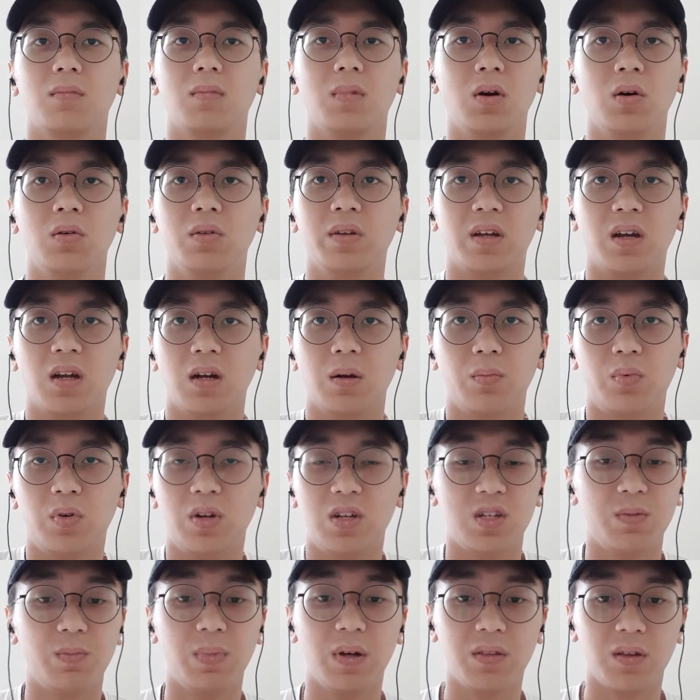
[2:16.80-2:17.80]
only gonna
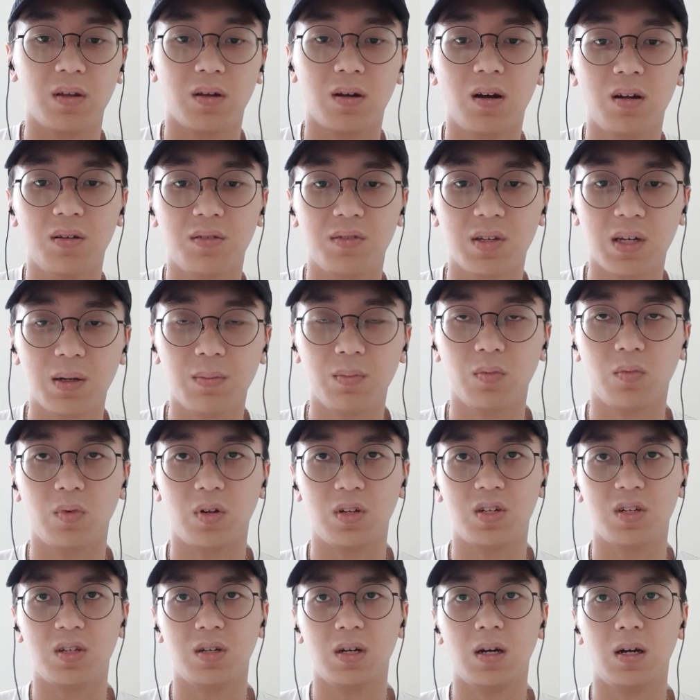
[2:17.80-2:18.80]
preach about the concept,
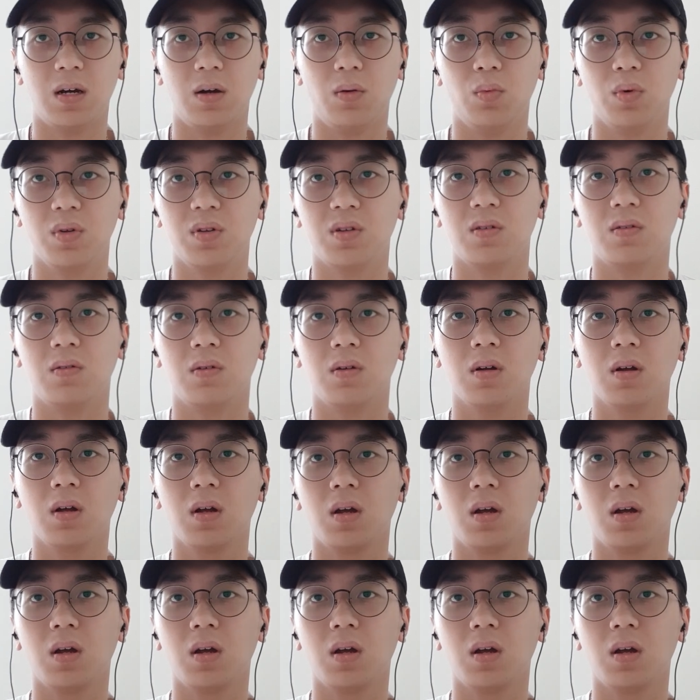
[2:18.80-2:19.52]
which I wasn't.